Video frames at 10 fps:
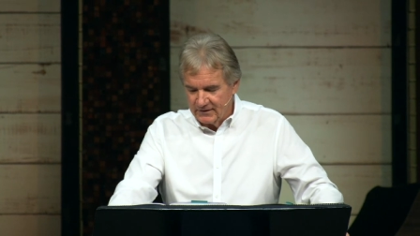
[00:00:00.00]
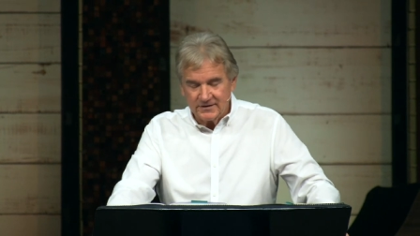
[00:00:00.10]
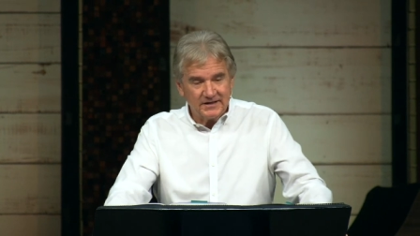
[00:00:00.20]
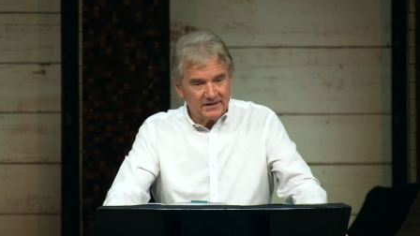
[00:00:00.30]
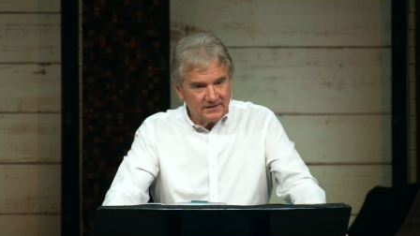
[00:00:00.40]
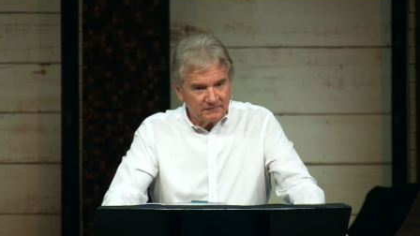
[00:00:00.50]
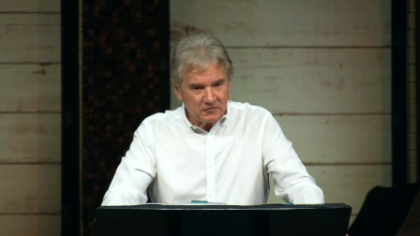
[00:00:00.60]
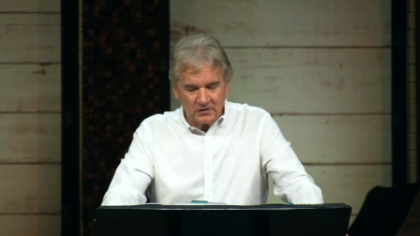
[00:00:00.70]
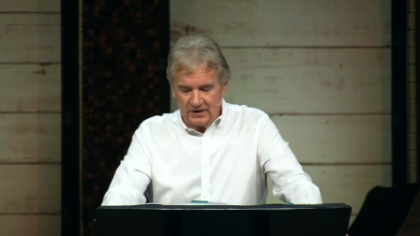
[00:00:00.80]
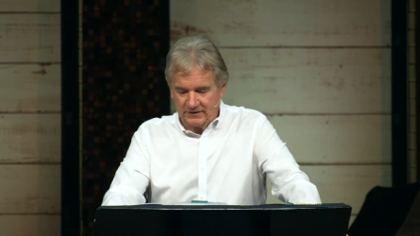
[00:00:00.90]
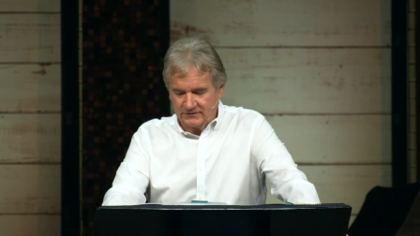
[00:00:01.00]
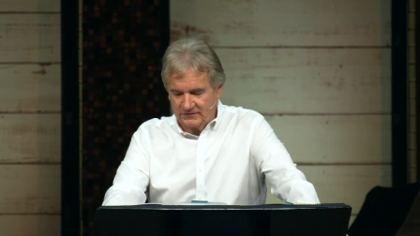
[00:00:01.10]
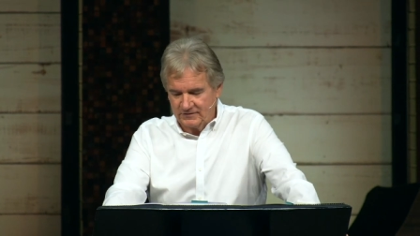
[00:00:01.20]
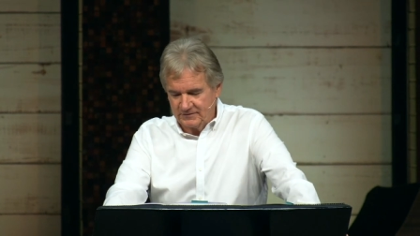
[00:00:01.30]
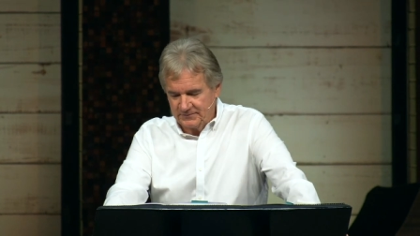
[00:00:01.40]
the deity of
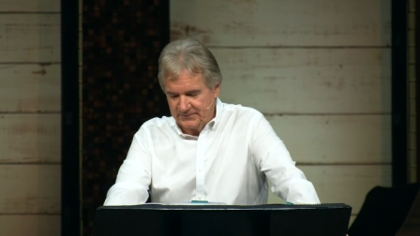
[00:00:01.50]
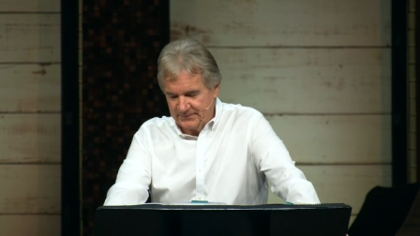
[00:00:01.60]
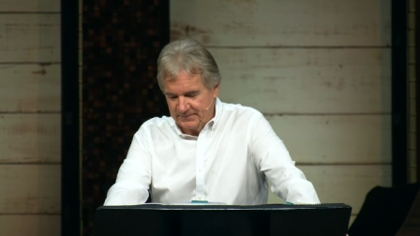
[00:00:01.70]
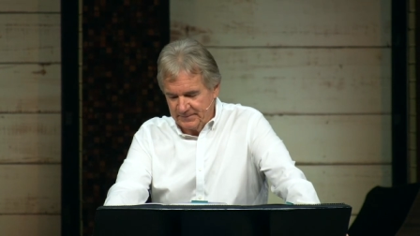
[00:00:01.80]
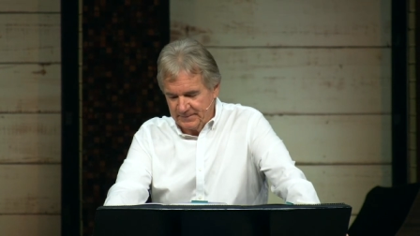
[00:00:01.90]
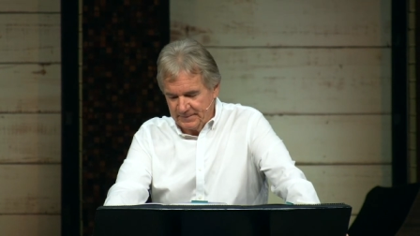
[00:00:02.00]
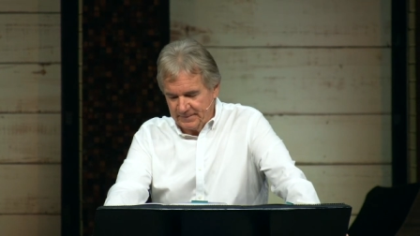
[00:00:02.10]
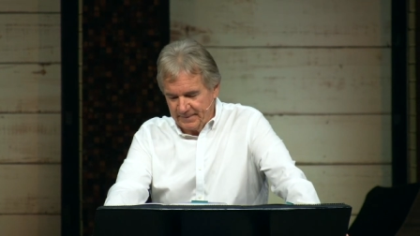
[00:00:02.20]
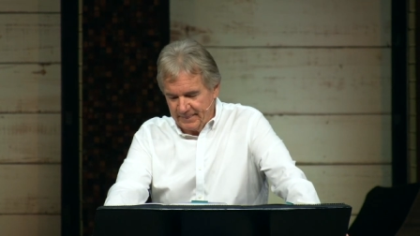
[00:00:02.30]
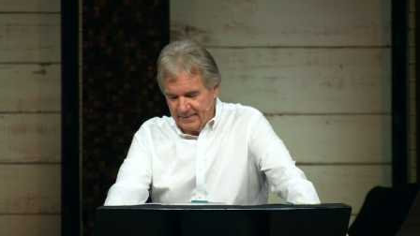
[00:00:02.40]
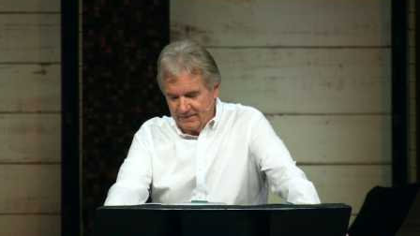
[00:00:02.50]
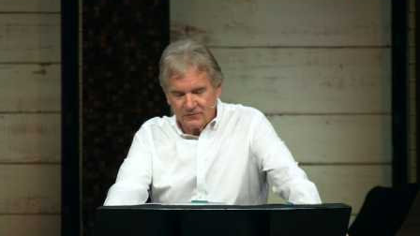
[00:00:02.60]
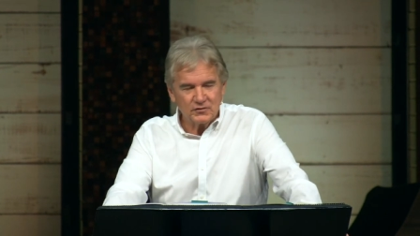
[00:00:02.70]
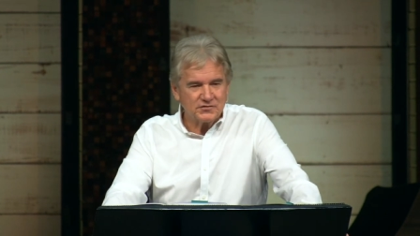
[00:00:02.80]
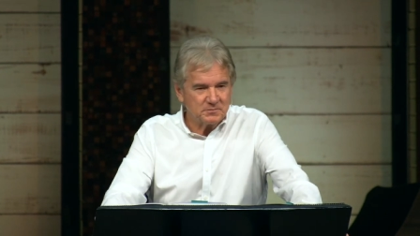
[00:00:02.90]
Christ, the
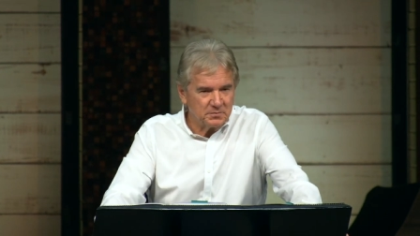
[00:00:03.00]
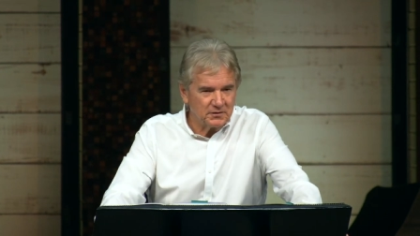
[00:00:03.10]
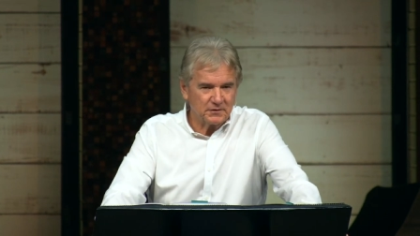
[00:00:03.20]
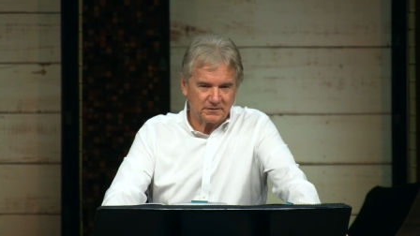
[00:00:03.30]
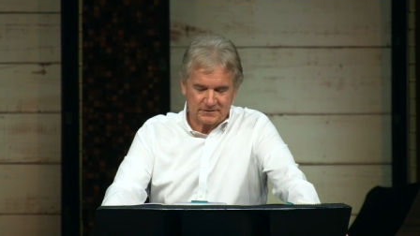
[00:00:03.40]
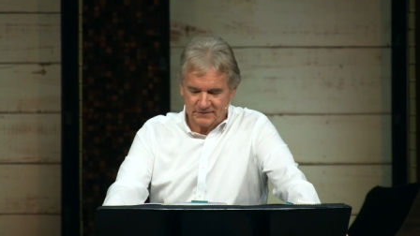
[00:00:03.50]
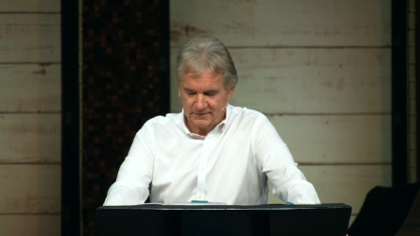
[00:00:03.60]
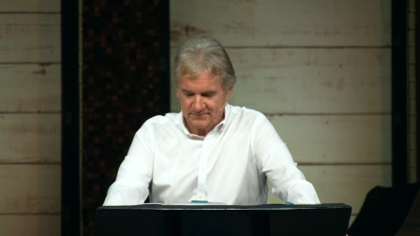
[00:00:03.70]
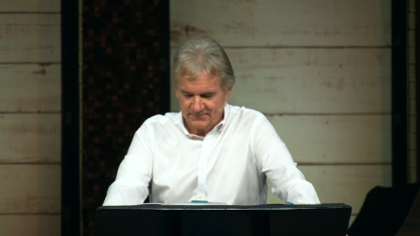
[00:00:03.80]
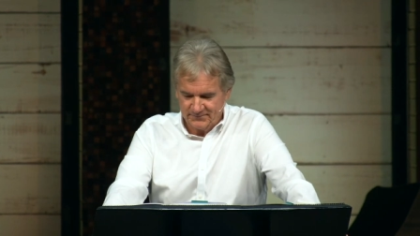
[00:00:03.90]
virgin birth,